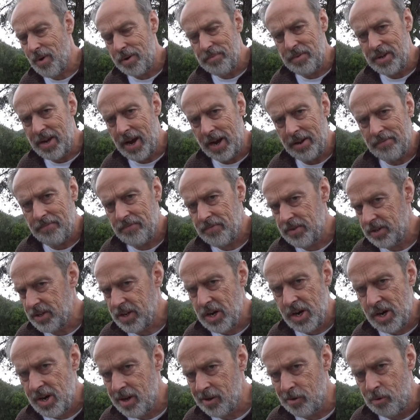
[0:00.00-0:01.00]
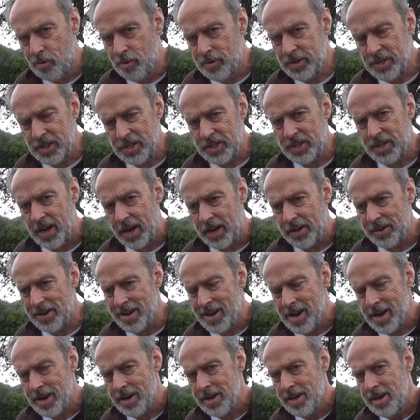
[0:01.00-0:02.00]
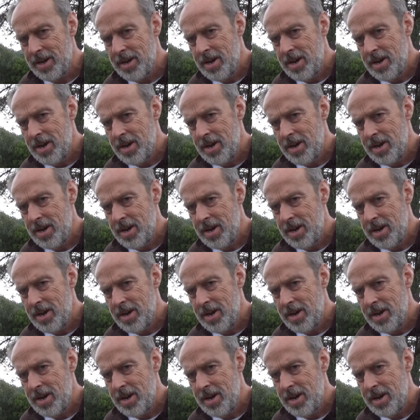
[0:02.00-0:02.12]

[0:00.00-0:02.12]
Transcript: when we had car launches down here,